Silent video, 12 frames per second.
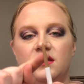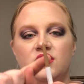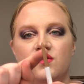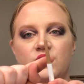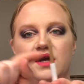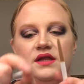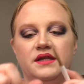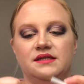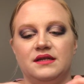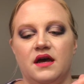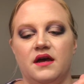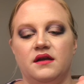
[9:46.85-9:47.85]
Don't get
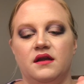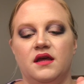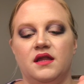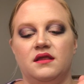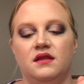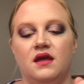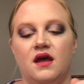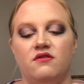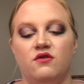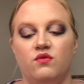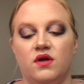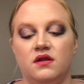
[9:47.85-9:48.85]
this kind. Get the
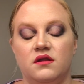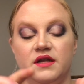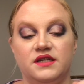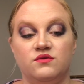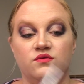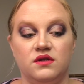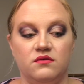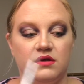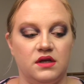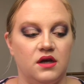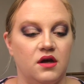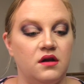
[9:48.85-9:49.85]
other one. That's really,
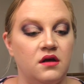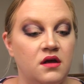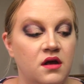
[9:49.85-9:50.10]
really good.